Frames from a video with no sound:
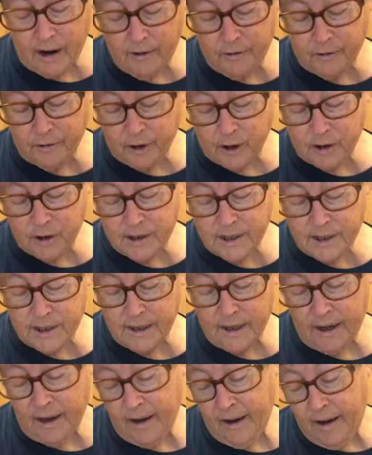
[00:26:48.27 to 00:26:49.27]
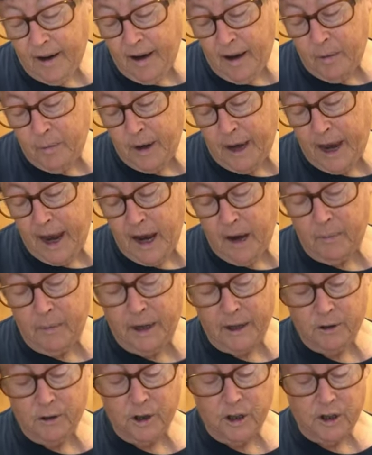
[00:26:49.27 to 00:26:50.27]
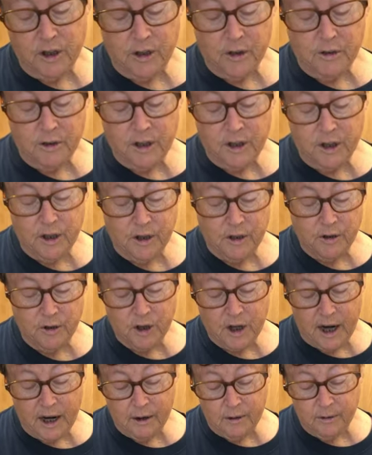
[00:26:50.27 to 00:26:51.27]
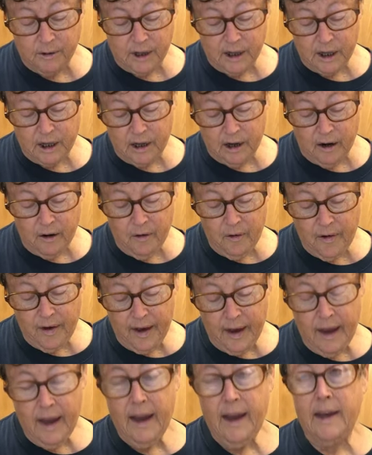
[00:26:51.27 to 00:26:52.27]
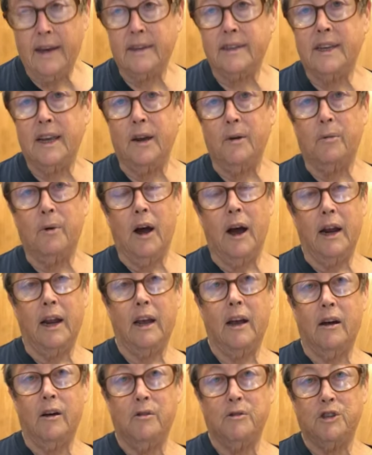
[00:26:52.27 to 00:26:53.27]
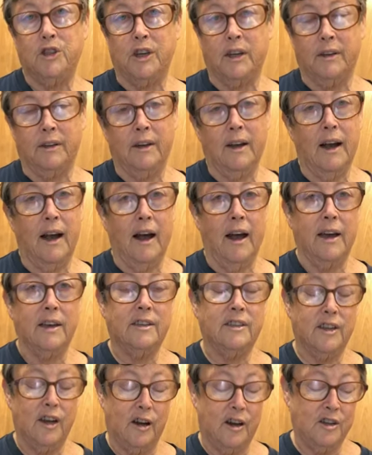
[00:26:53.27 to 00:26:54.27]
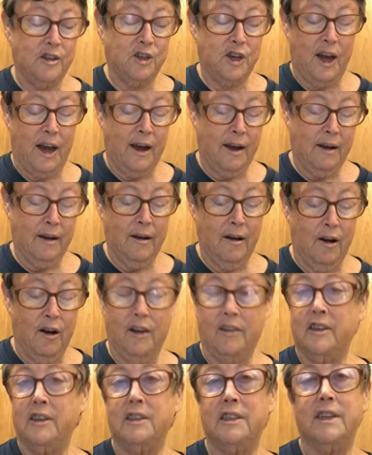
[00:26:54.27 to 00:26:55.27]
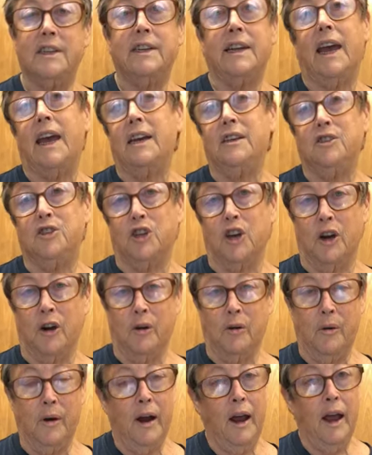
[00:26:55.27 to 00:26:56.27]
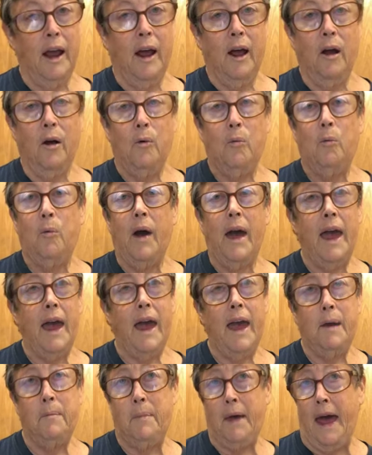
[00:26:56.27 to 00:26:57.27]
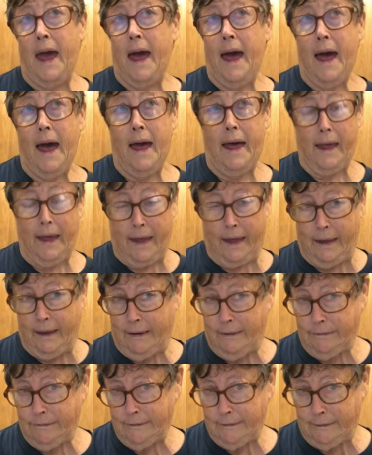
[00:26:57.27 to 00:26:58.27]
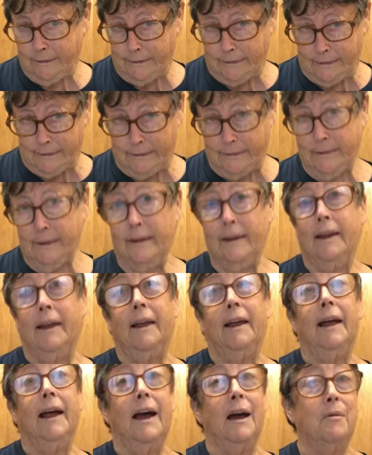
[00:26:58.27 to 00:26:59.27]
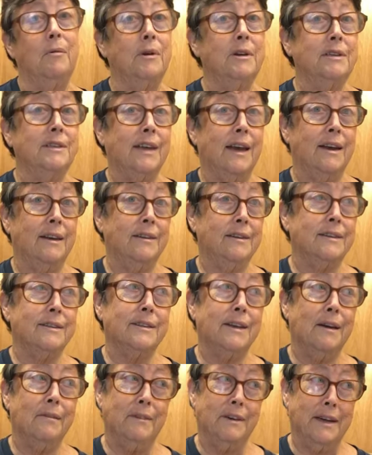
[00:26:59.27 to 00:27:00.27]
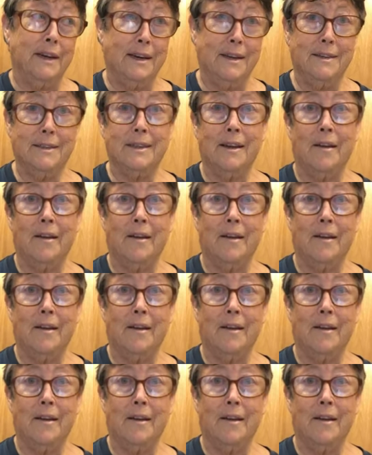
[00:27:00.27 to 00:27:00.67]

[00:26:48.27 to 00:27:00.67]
first became introduced to Jack Rudloe, is The Erotic Ocean. I saw Jack on the Today Show way back, hmm, I want to say in the 70s.